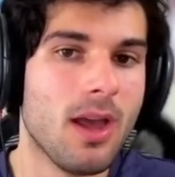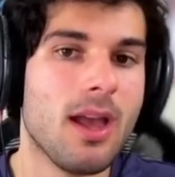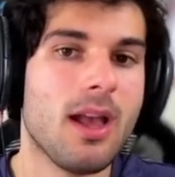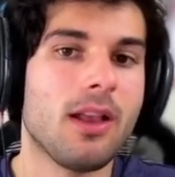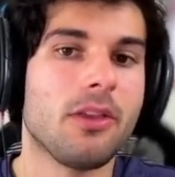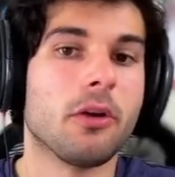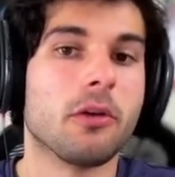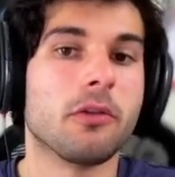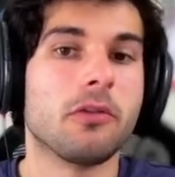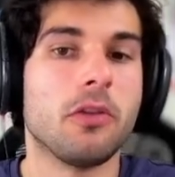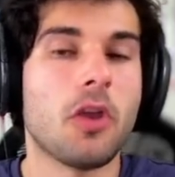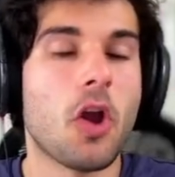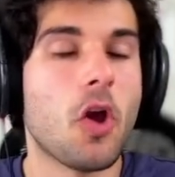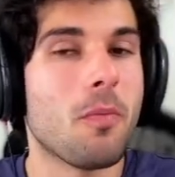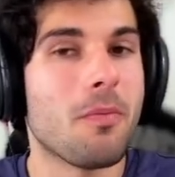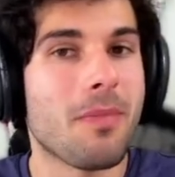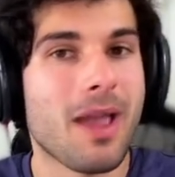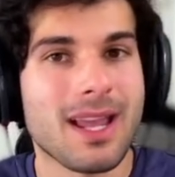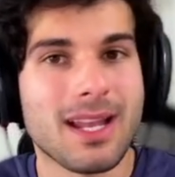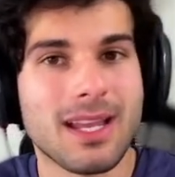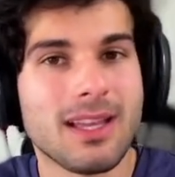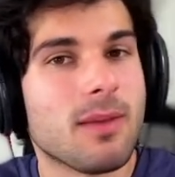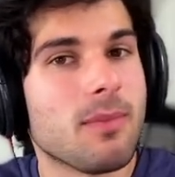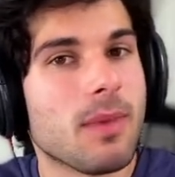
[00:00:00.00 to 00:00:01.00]
There's no
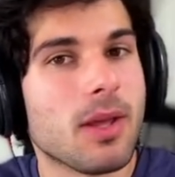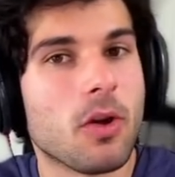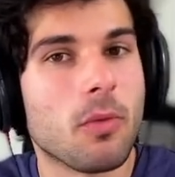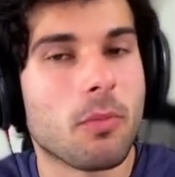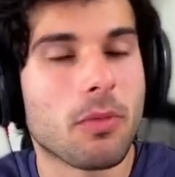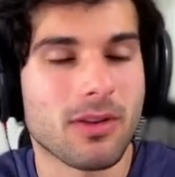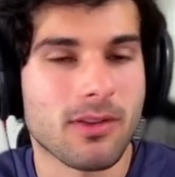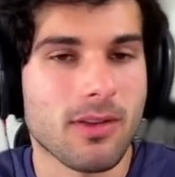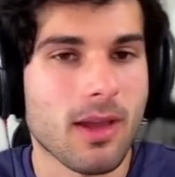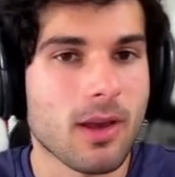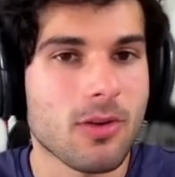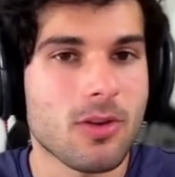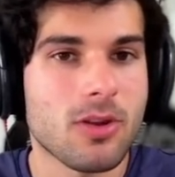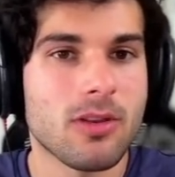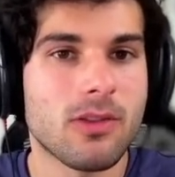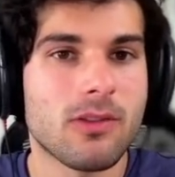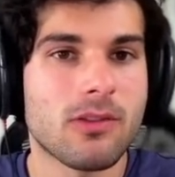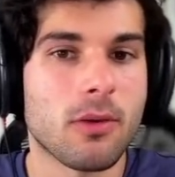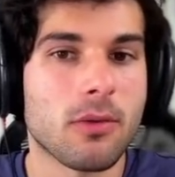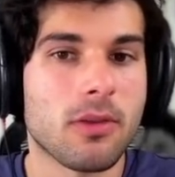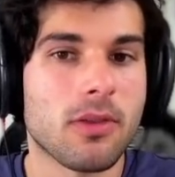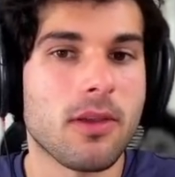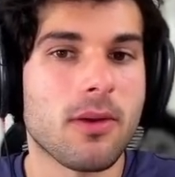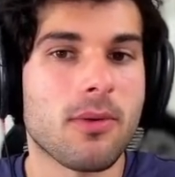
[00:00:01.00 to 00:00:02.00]
man-in-the-middle protection,
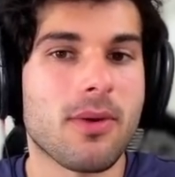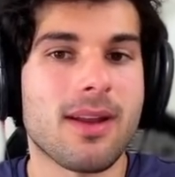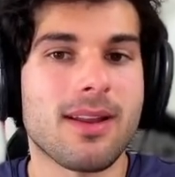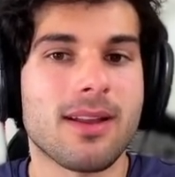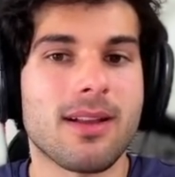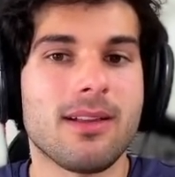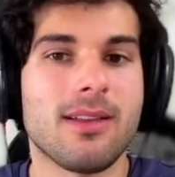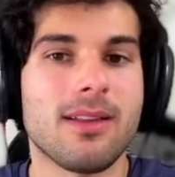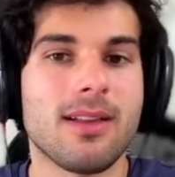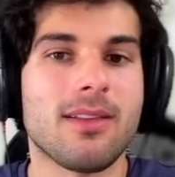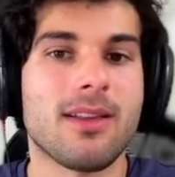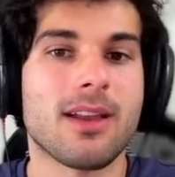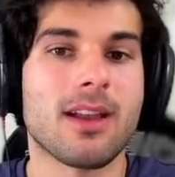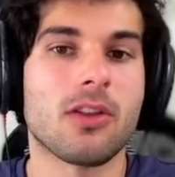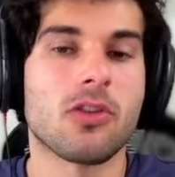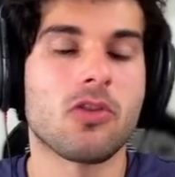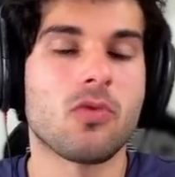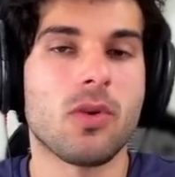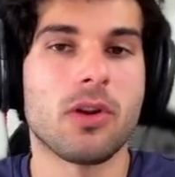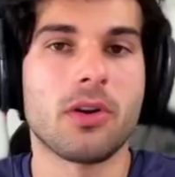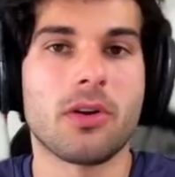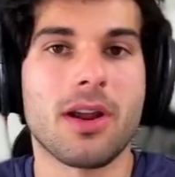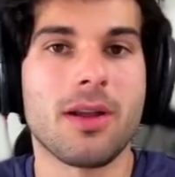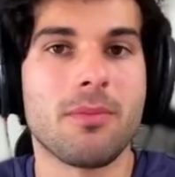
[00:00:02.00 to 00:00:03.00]
so theoretically, a
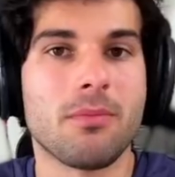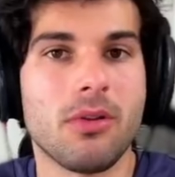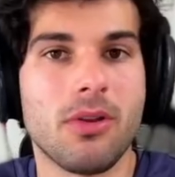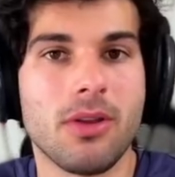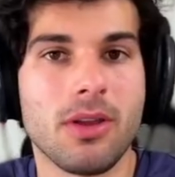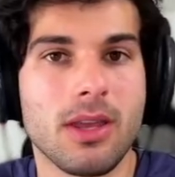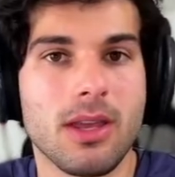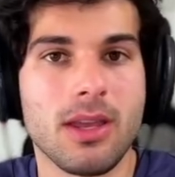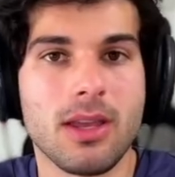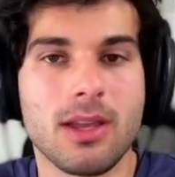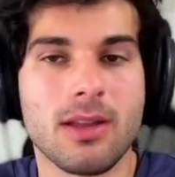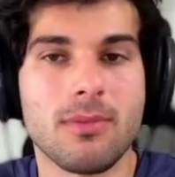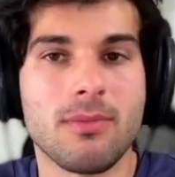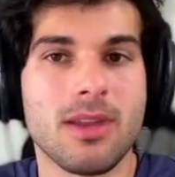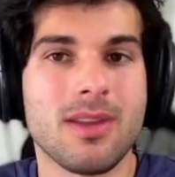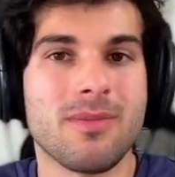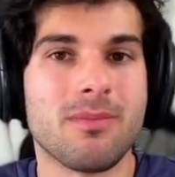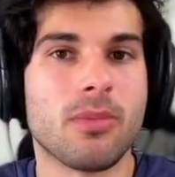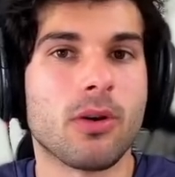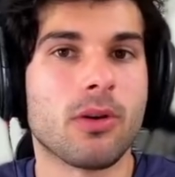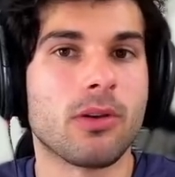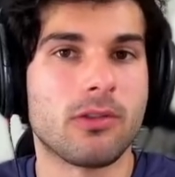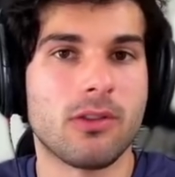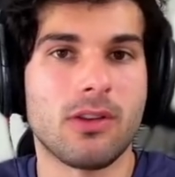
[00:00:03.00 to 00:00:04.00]
Twitter employee can be
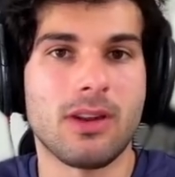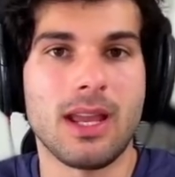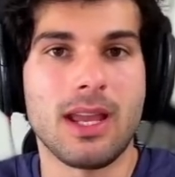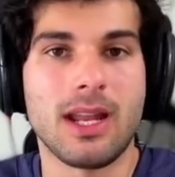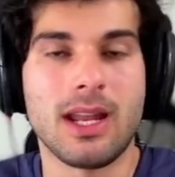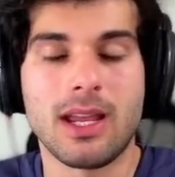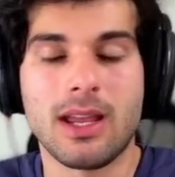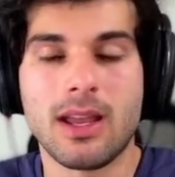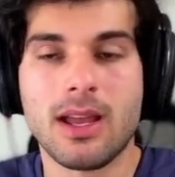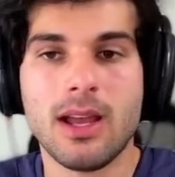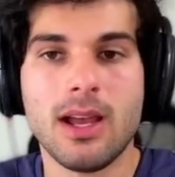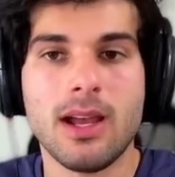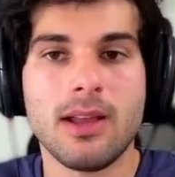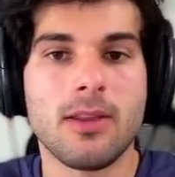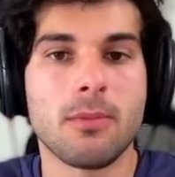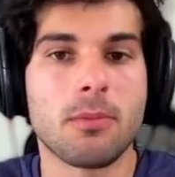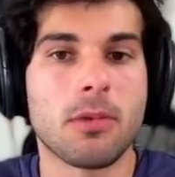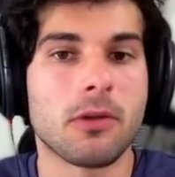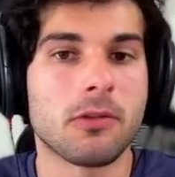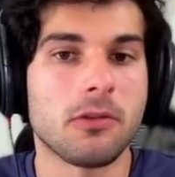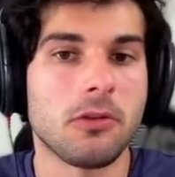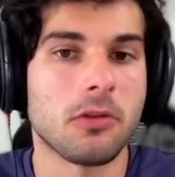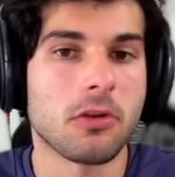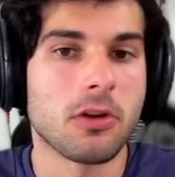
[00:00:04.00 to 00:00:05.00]
impersonating the
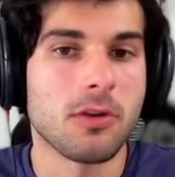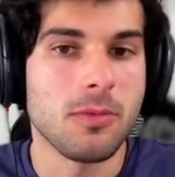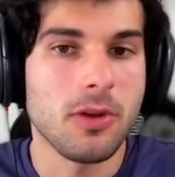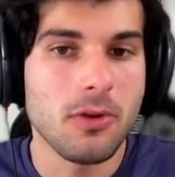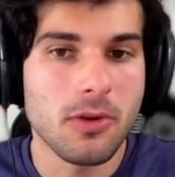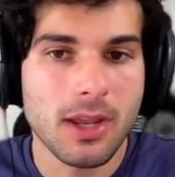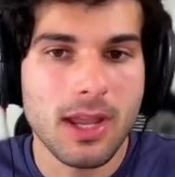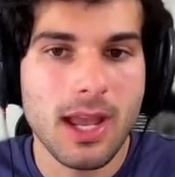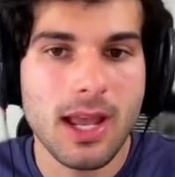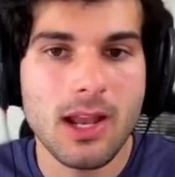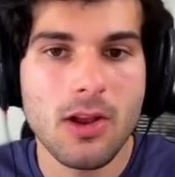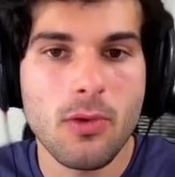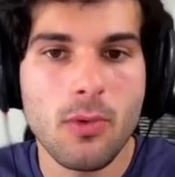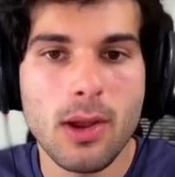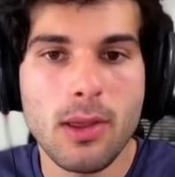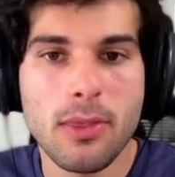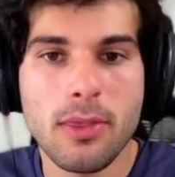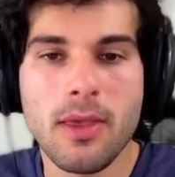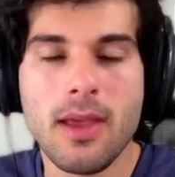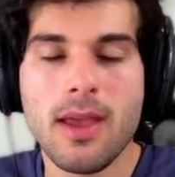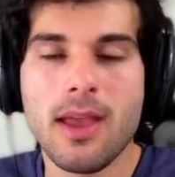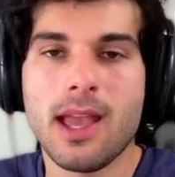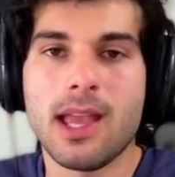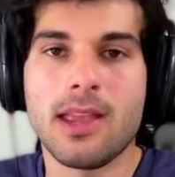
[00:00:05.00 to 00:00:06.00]
person you're communicating
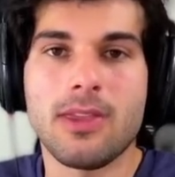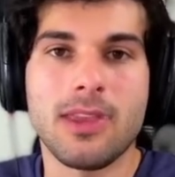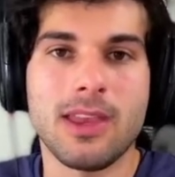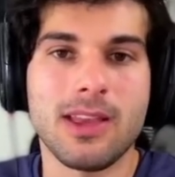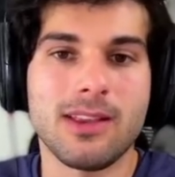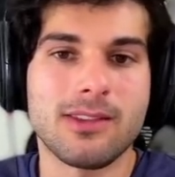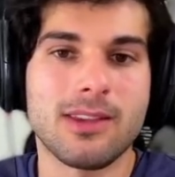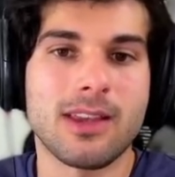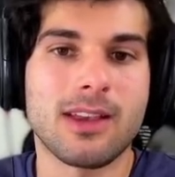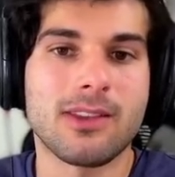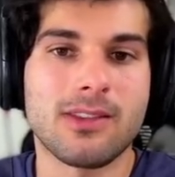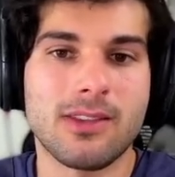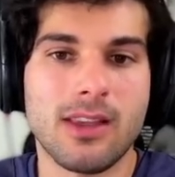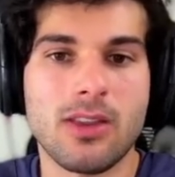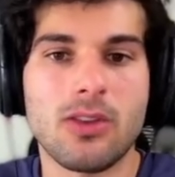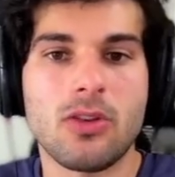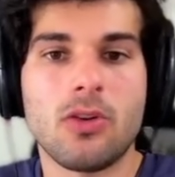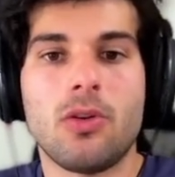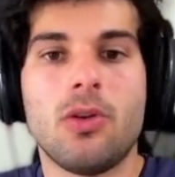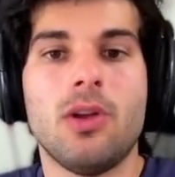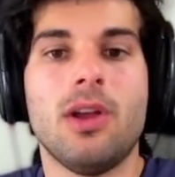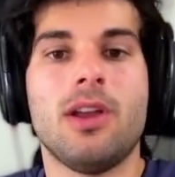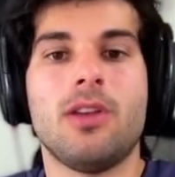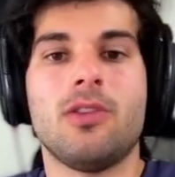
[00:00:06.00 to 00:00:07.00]
with, and things like
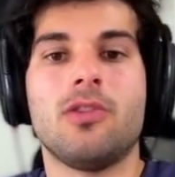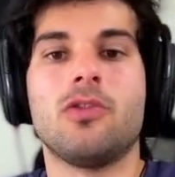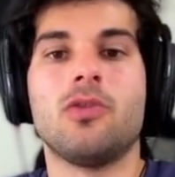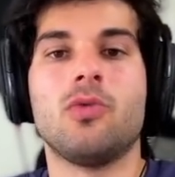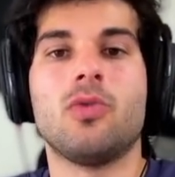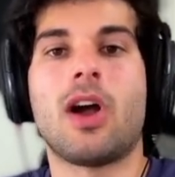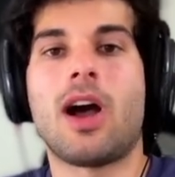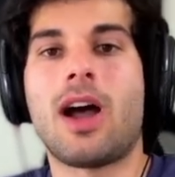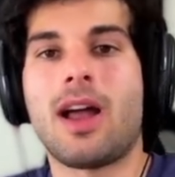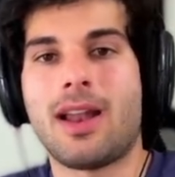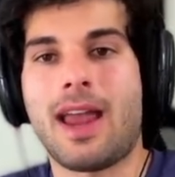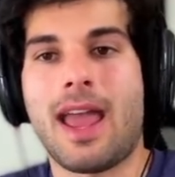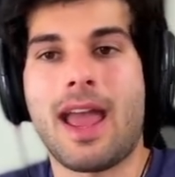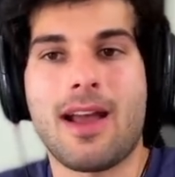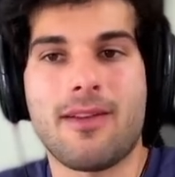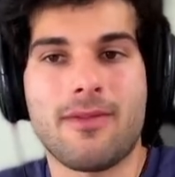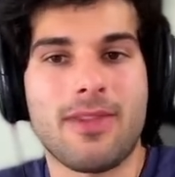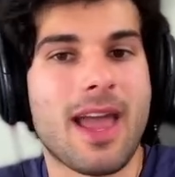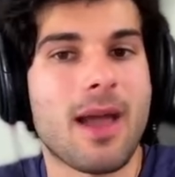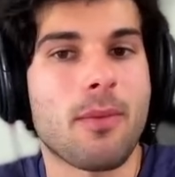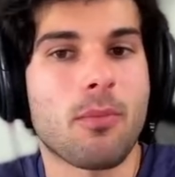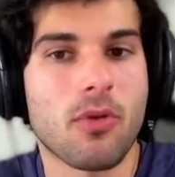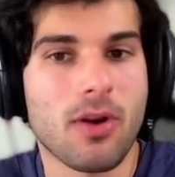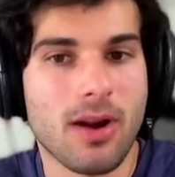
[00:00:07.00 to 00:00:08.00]
Signal do not have
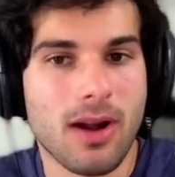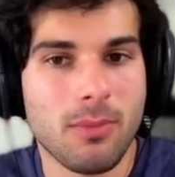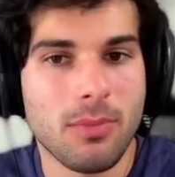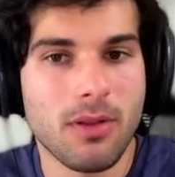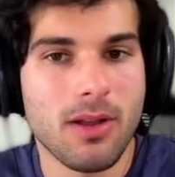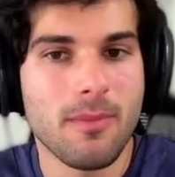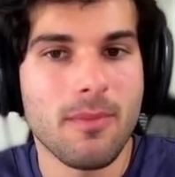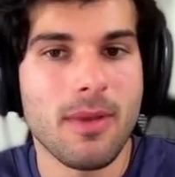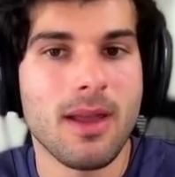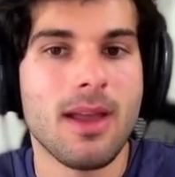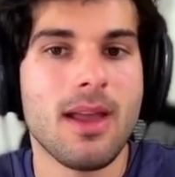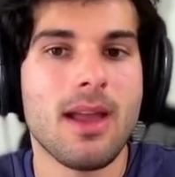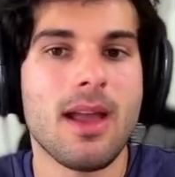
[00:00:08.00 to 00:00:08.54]
that problem.